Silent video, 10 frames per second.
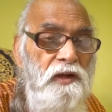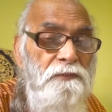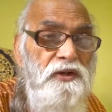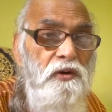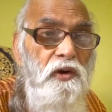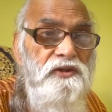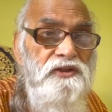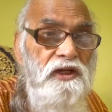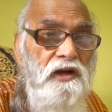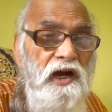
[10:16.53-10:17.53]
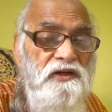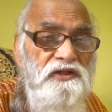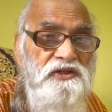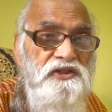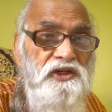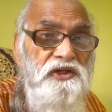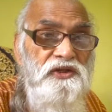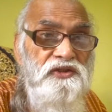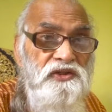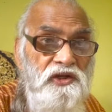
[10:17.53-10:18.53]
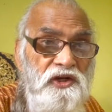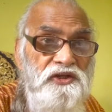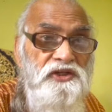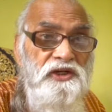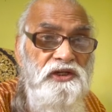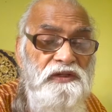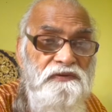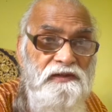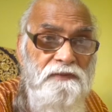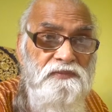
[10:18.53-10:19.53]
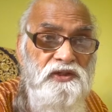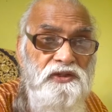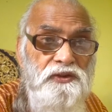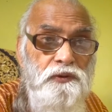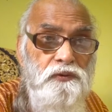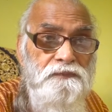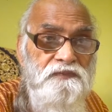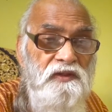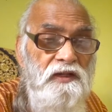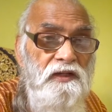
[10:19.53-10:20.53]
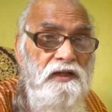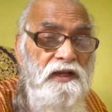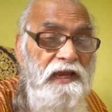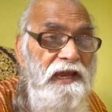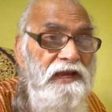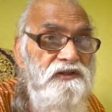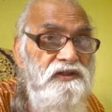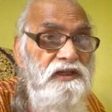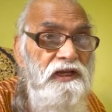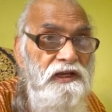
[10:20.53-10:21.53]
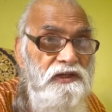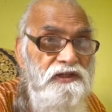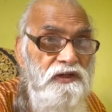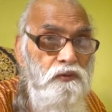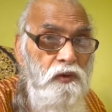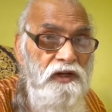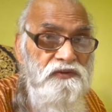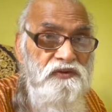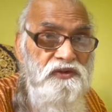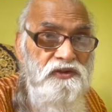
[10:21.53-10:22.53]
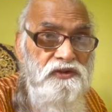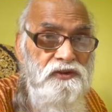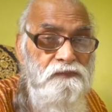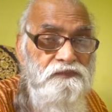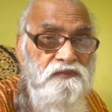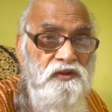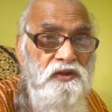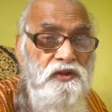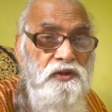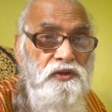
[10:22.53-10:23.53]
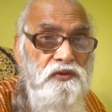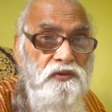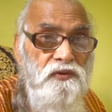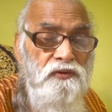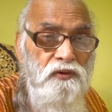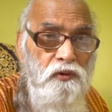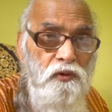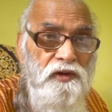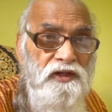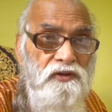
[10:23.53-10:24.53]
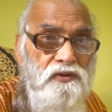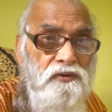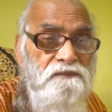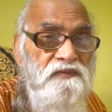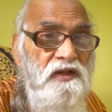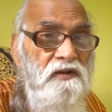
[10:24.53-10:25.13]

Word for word: because the cognition is not yet developed in you. As the age advances, you go into